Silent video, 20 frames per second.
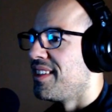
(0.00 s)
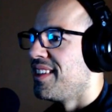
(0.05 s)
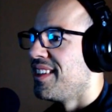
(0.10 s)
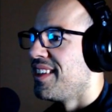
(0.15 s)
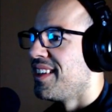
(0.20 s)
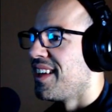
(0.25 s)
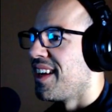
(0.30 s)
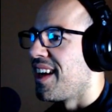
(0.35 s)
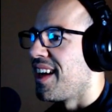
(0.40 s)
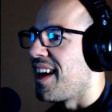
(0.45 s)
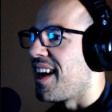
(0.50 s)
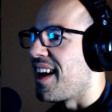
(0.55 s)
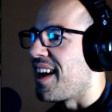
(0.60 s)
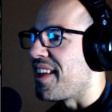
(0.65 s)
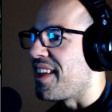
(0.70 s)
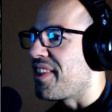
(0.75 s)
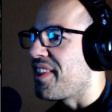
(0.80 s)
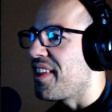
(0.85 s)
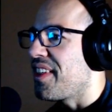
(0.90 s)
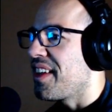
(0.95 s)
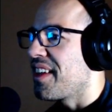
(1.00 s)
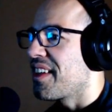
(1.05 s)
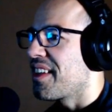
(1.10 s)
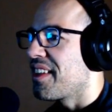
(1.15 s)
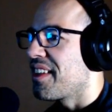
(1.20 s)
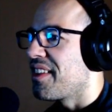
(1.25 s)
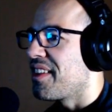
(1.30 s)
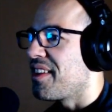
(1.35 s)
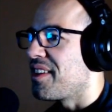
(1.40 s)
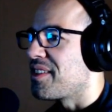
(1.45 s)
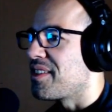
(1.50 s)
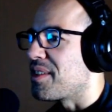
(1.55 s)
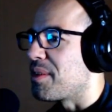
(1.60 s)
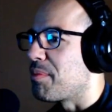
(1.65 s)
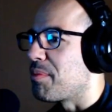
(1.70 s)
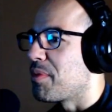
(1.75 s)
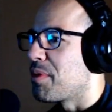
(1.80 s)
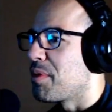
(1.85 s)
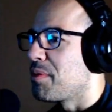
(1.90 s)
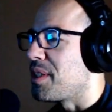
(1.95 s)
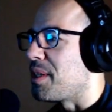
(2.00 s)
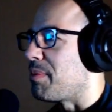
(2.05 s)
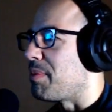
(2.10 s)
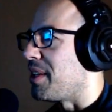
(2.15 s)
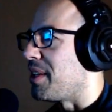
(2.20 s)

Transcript: I think there's a pro tip here.